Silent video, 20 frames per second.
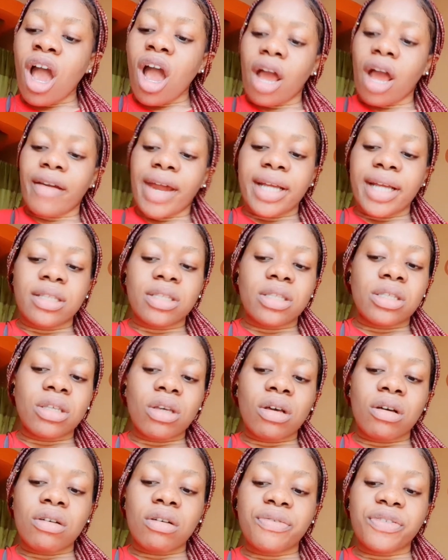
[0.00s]
Alright,
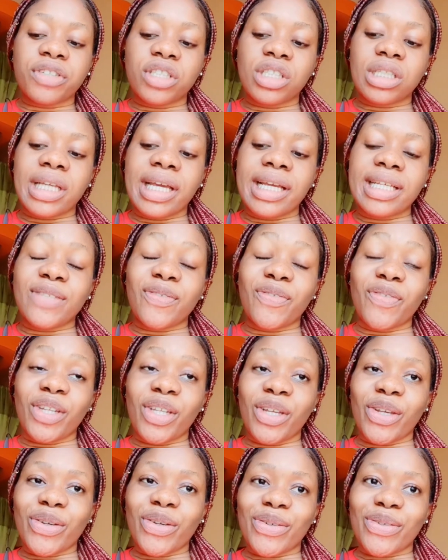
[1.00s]
so for today's
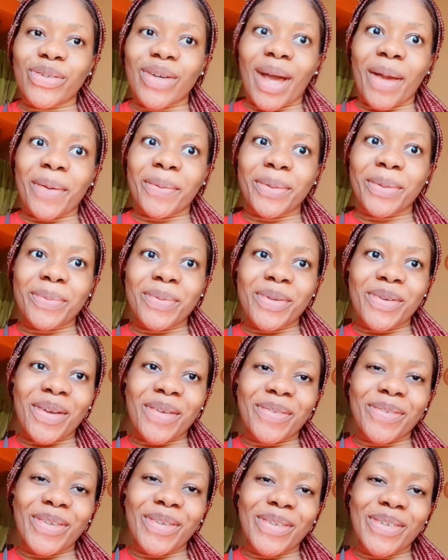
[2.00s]
video I will be
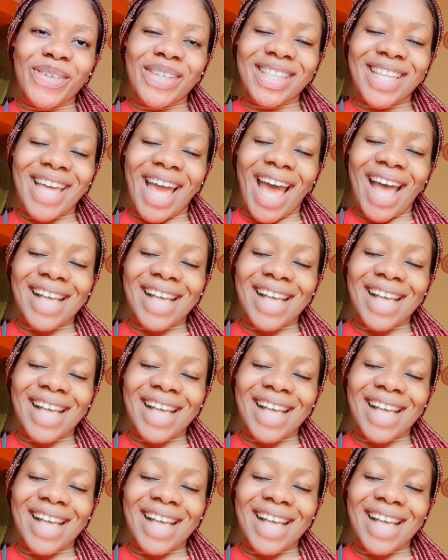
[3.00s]
reviewing the